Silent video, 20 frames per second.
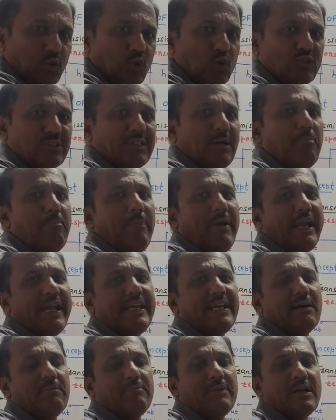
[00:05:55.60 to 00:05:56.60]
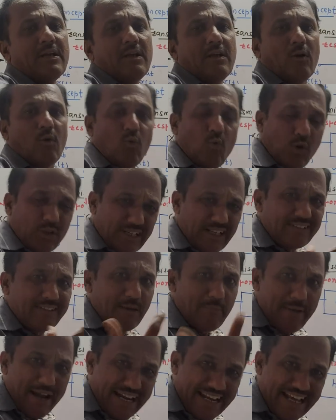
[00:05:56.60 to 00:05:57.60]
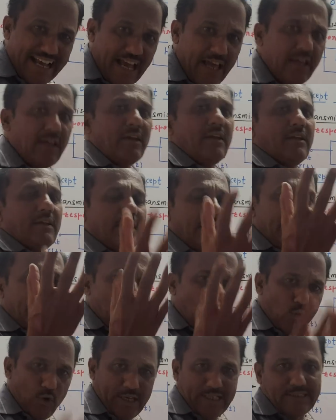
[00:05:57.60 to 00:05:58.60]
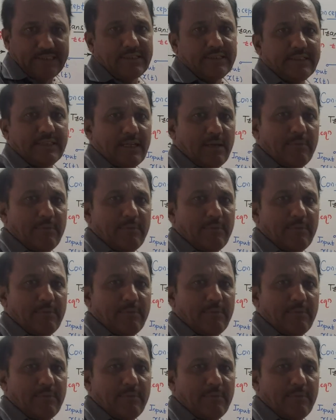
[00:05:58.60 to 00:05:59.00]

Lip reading: through some medium. What are the media? Like coaxial